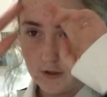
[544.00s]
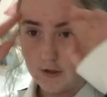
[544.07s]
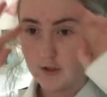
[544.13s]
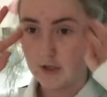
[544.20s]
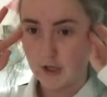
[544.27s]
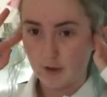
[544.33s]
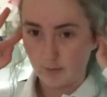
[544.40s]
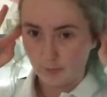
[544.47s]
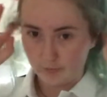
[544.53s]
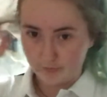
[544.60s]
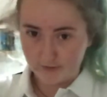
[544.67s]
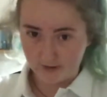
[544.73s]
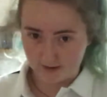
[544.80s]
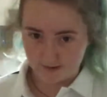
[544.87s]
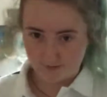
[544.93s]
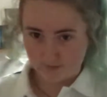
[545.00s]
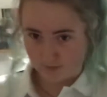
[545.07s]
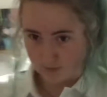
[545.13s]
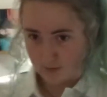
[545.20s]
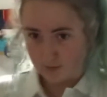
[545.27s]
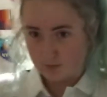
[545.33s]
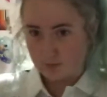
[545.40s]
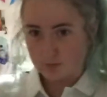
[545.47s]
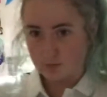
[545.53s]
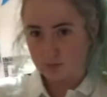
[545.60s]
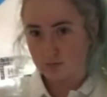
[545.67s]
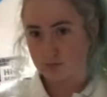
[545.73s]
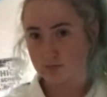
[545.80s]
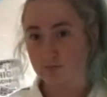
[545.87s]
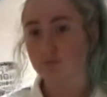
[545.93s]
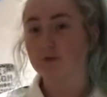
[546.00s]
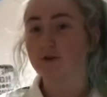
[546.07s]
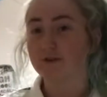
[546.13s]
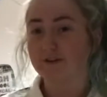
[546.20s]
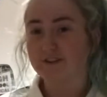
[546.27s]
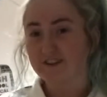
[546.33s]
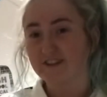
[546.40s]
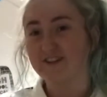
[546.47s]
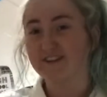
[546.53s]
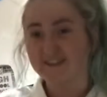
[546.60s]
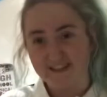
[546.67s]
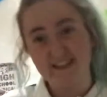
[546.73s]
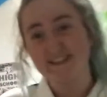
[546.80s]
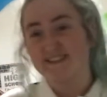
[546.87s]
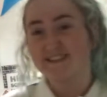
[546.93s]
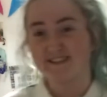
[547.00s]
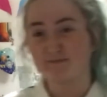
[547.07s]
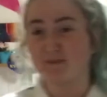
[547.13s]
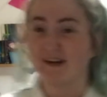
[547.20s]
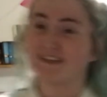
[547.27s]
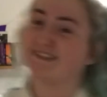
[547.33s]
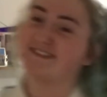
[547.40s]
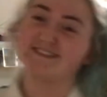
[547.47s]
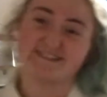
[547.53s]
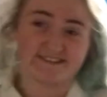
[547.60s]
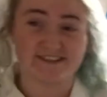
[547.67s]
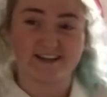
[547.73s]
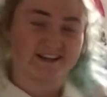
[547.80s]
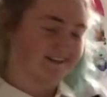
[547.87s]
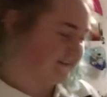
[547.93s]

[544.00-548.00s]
Now this. This is my style.